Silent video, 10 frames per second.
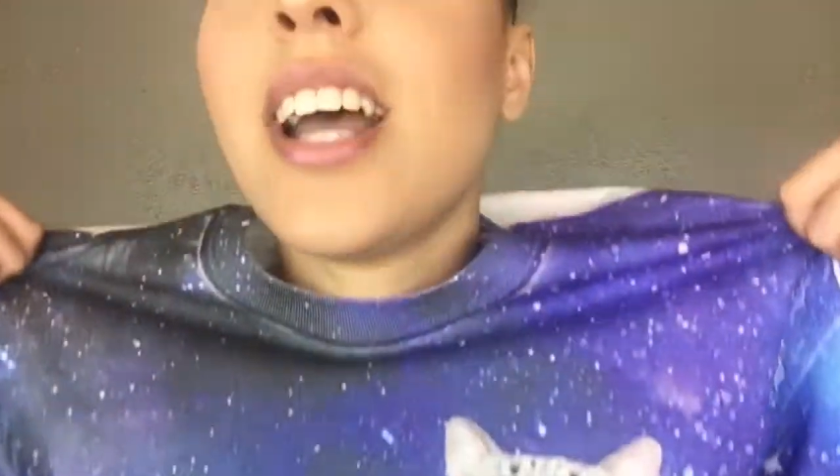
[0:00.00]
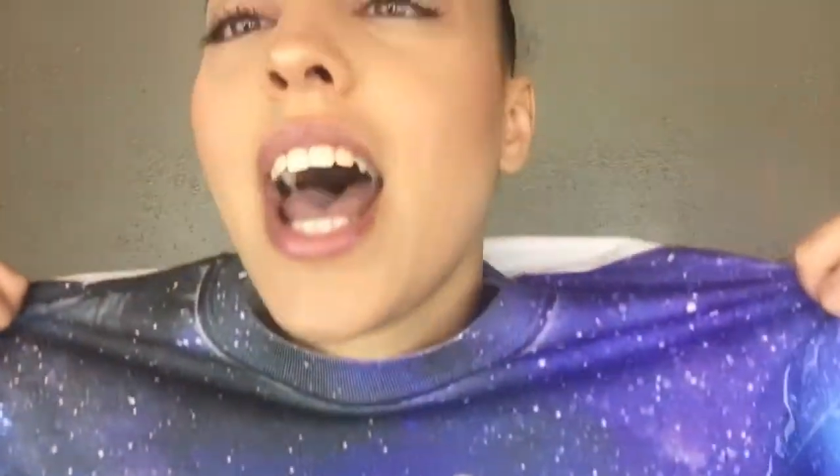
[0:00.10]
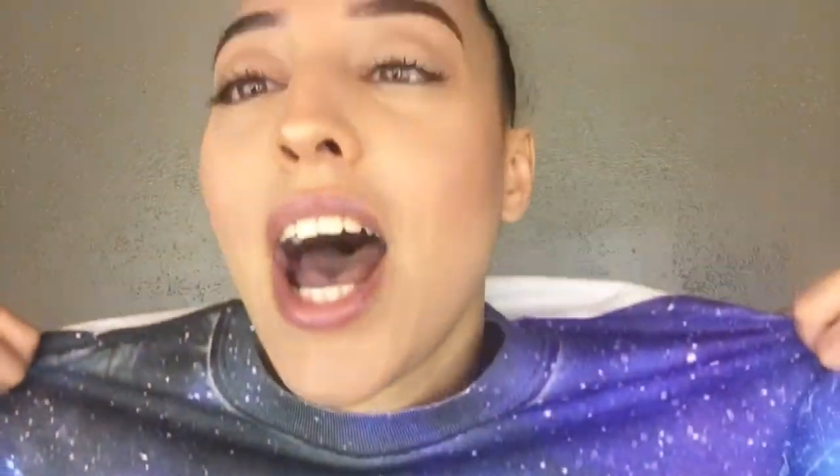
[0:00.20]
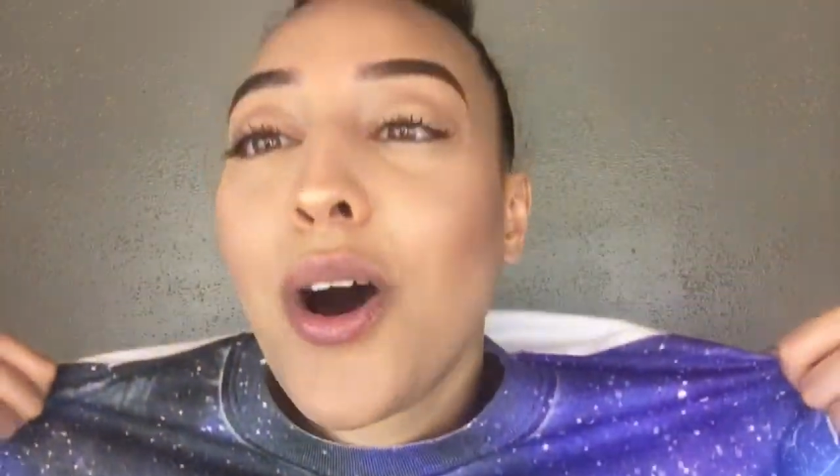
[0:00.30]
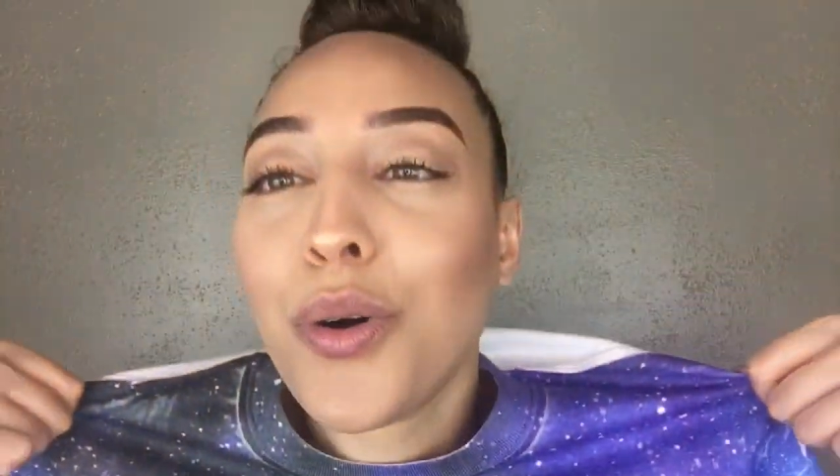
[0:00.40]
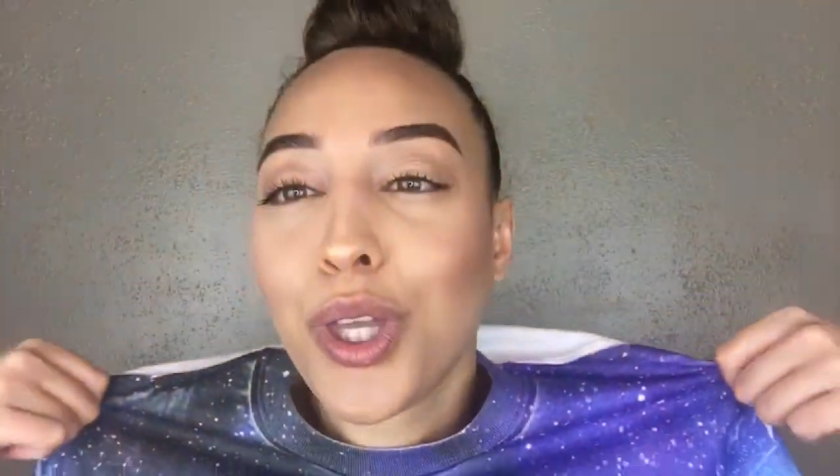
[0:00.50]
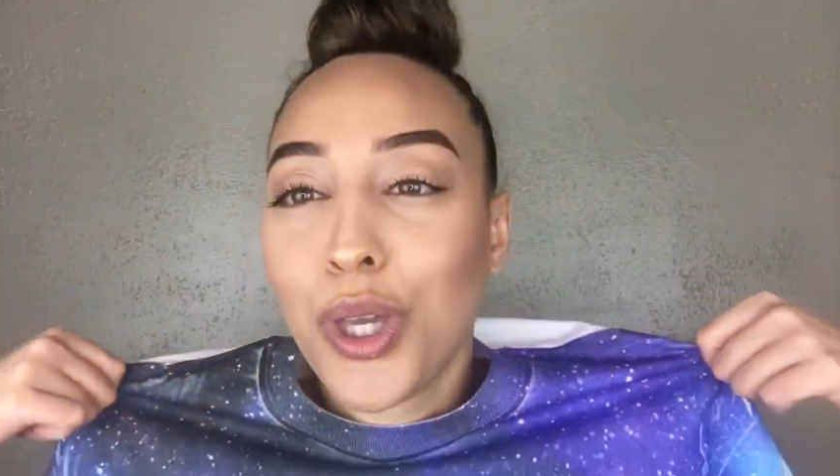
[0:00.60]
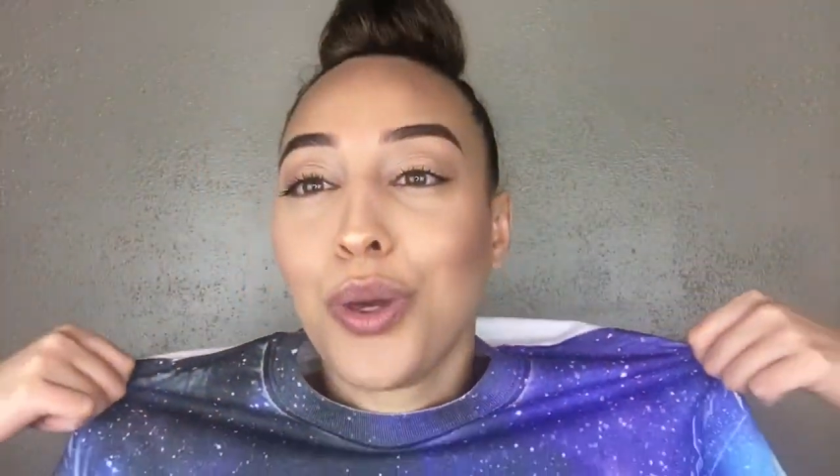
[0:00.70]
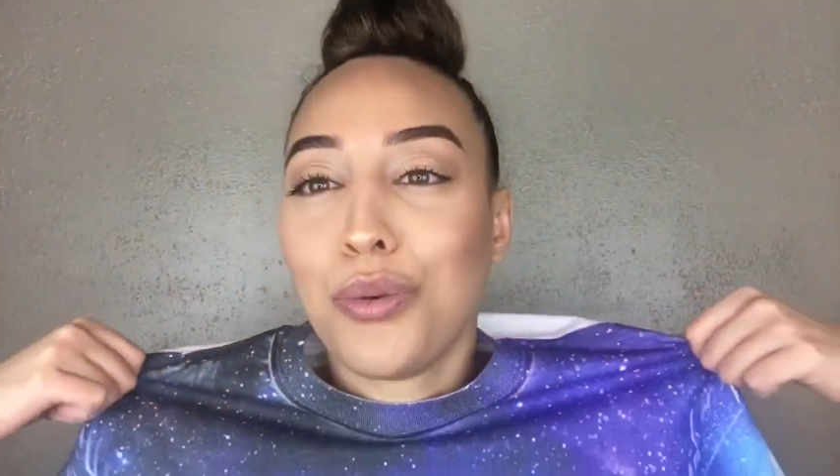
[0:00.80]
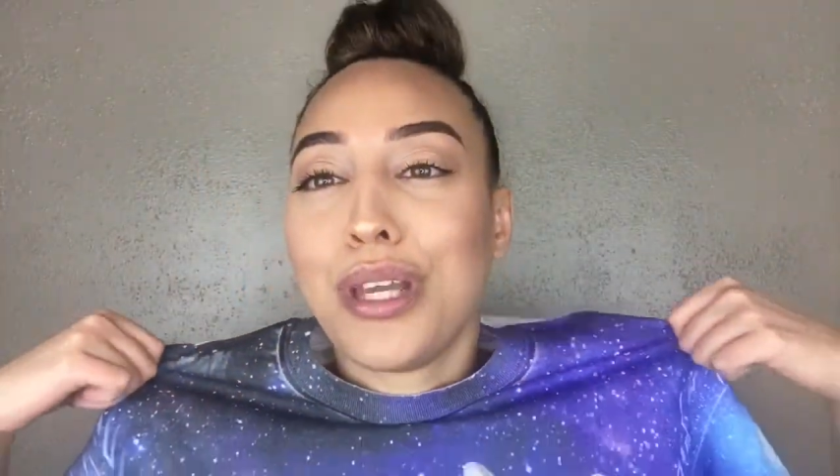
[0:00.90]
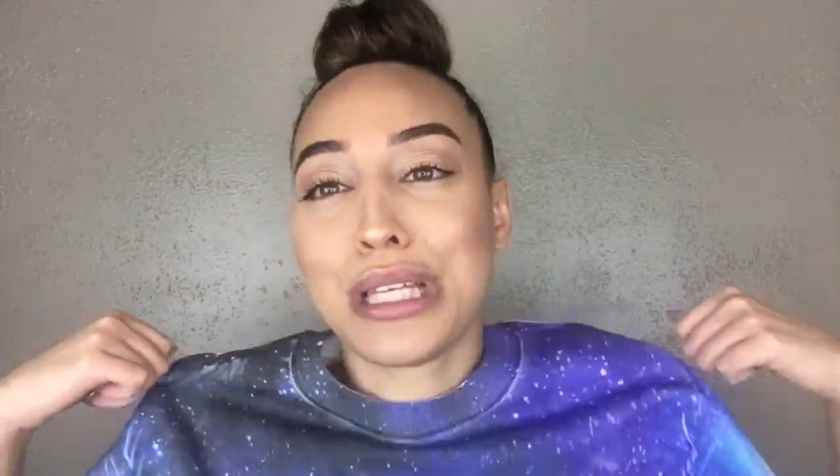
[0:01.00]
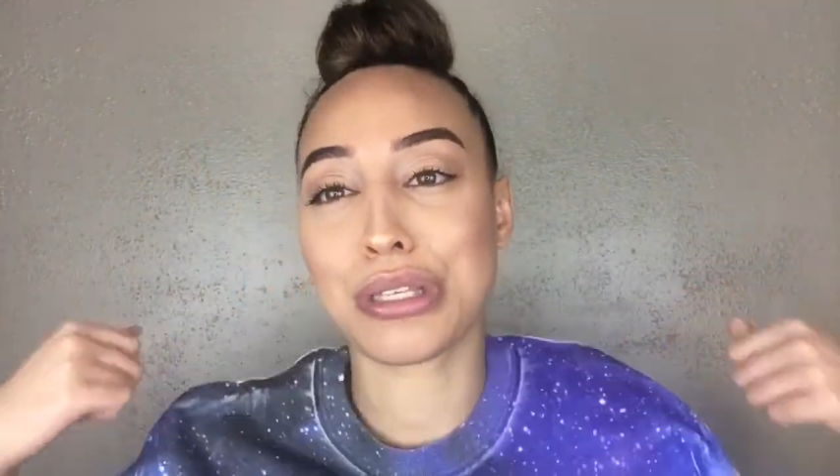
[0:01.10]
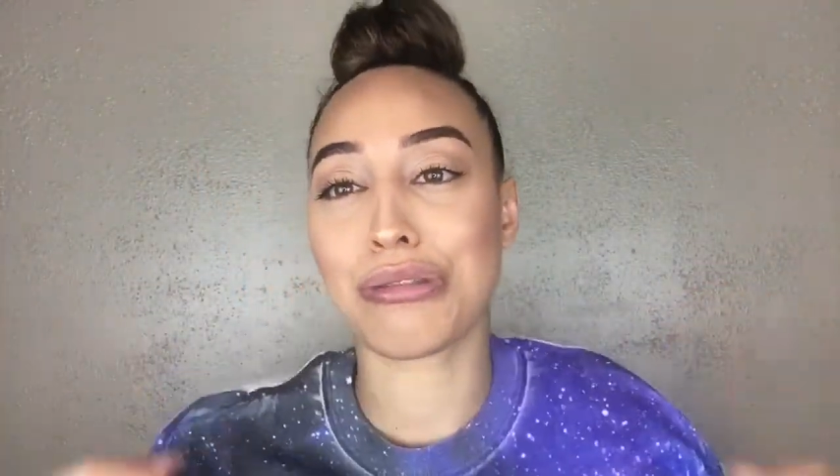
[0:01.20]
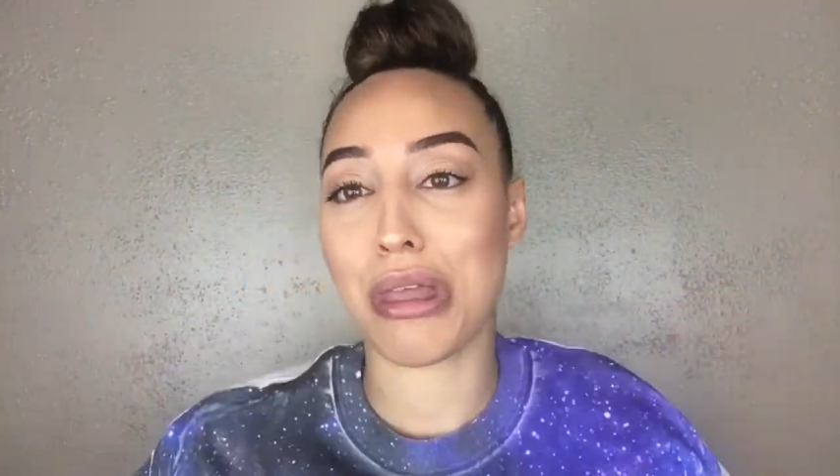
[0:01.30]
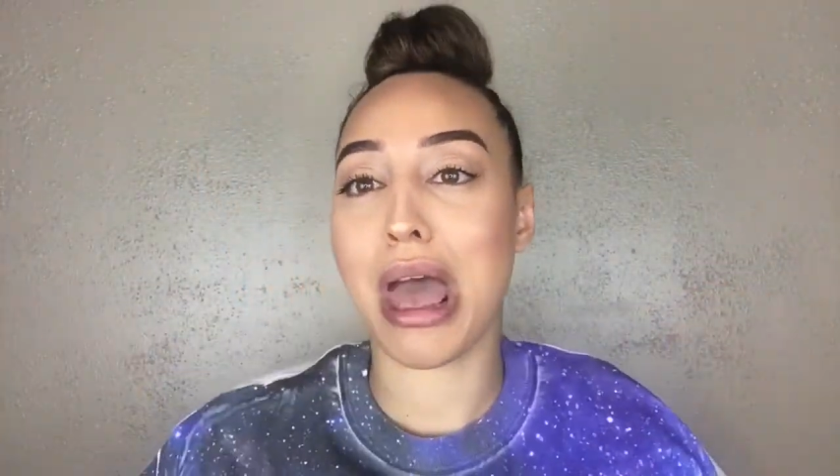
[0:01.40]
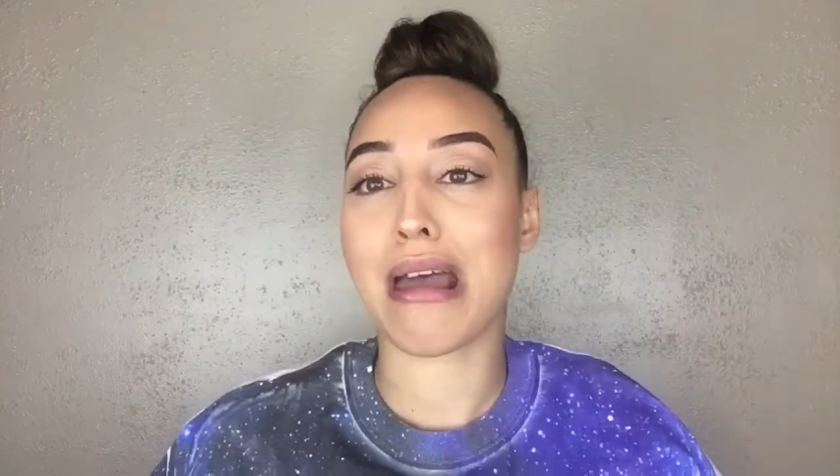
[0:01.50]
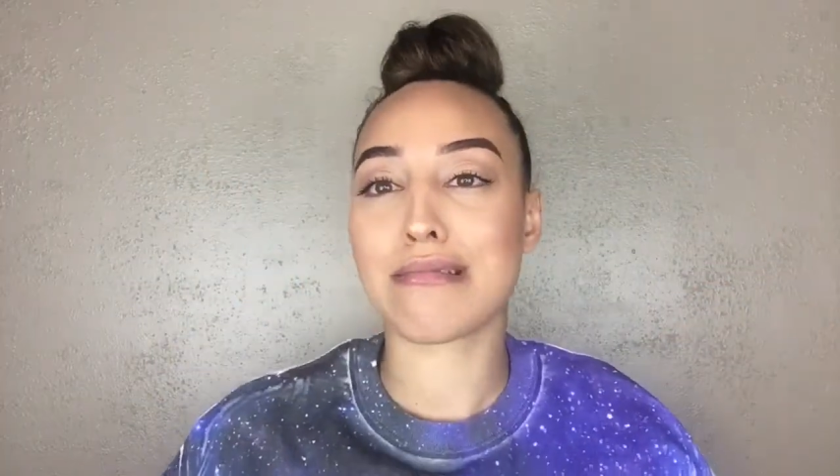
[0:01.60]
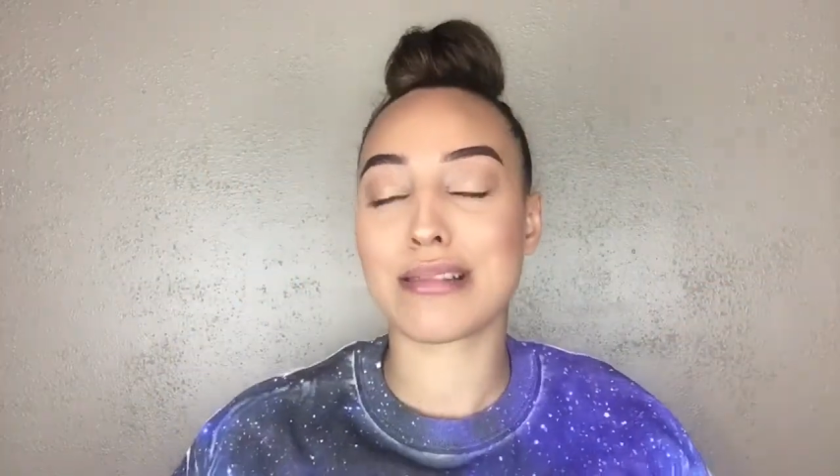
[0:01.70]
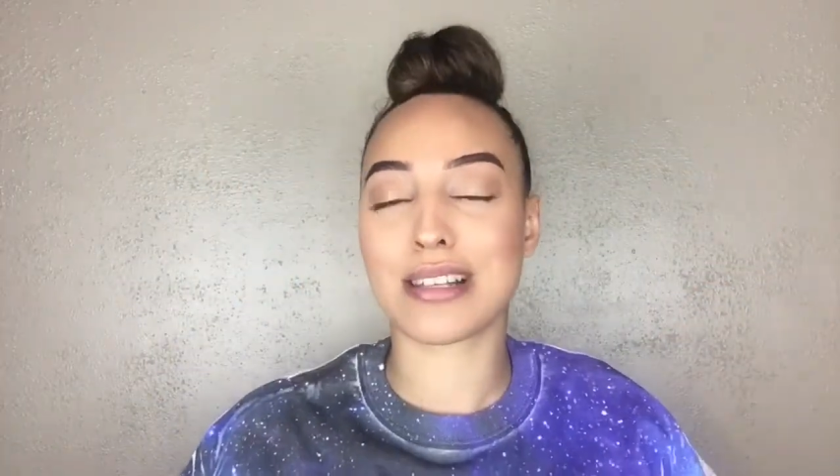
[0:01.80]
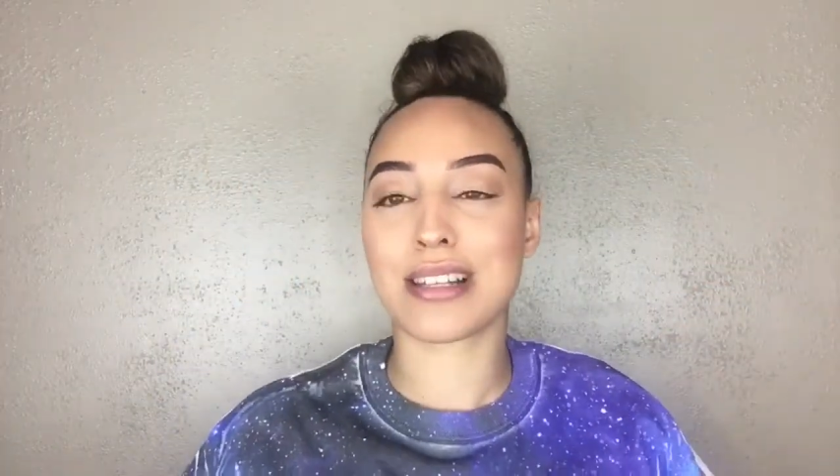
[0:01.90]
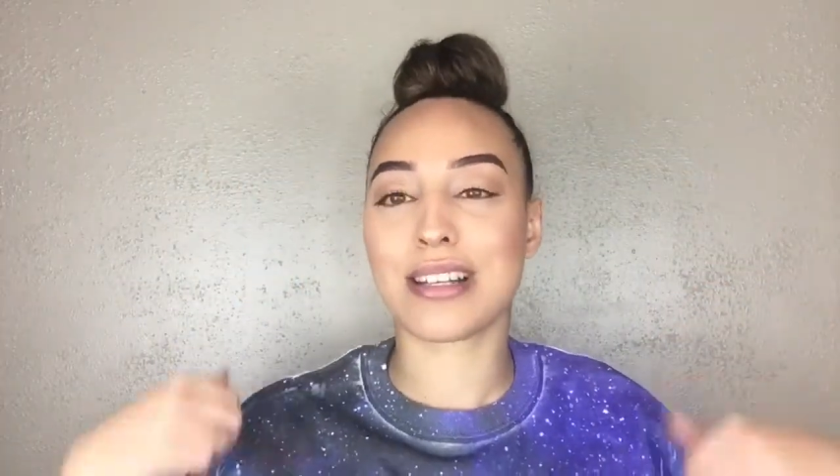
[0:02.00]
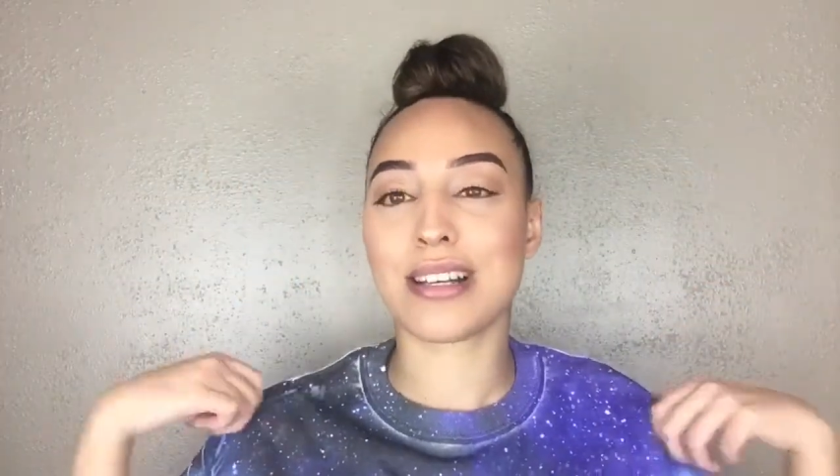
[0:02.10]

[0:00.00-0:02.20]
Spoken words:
How cute is that?